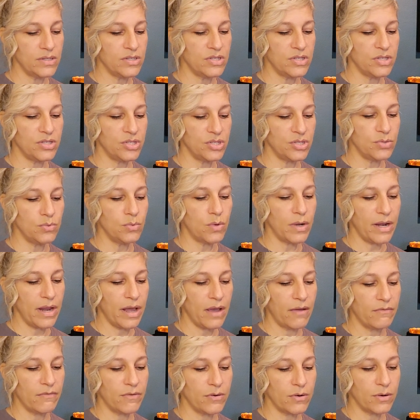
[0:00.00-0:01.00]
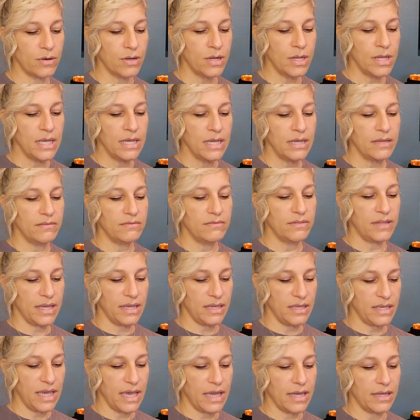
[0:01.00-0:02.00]
to do whatever
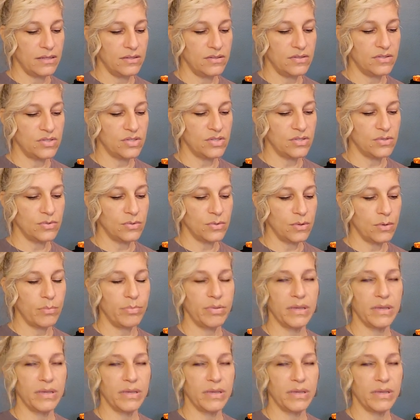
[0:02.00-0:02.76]
they can to